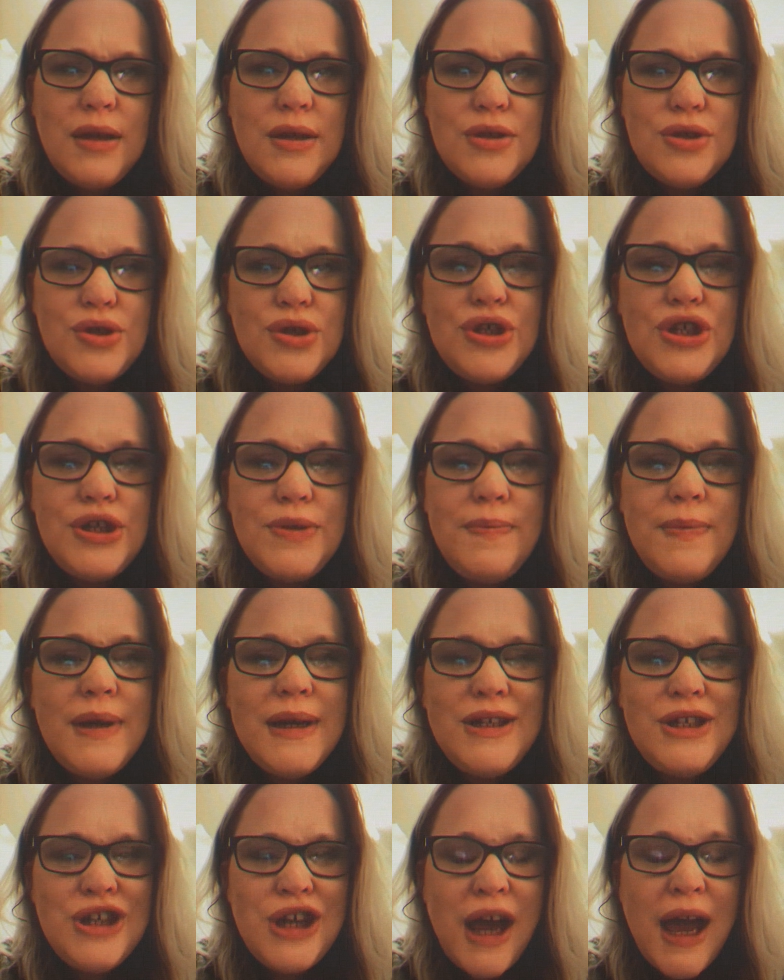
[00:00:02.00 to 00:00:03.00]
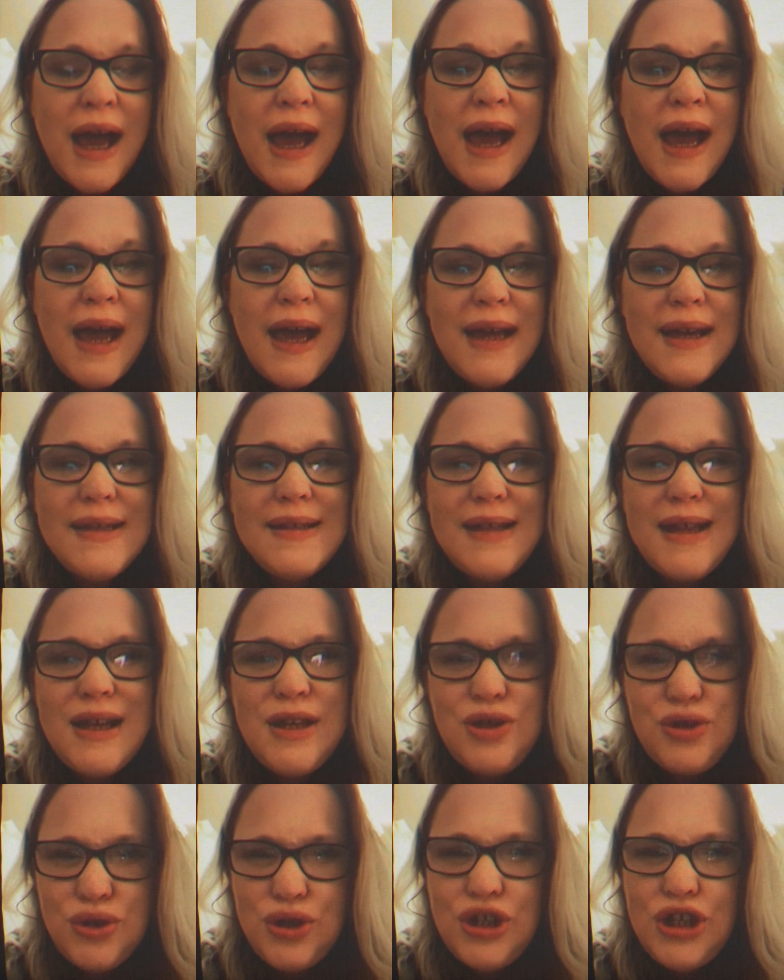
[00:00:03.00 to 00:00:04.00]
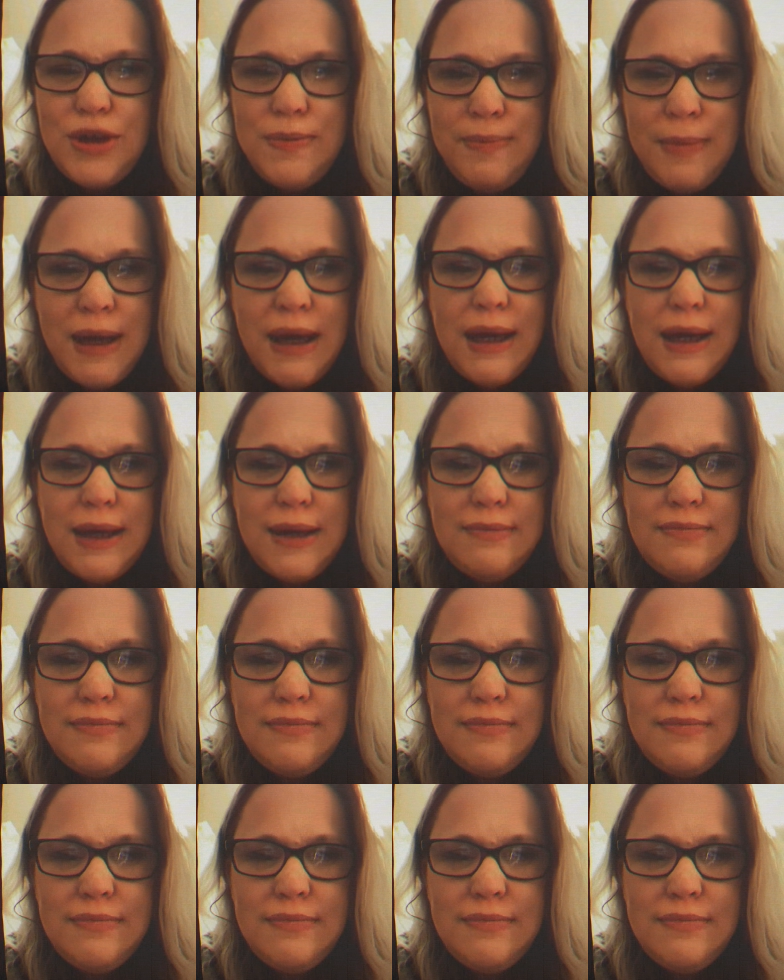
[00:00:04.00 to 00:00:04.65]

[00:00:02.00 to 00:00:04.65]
touching my chair is like touching me.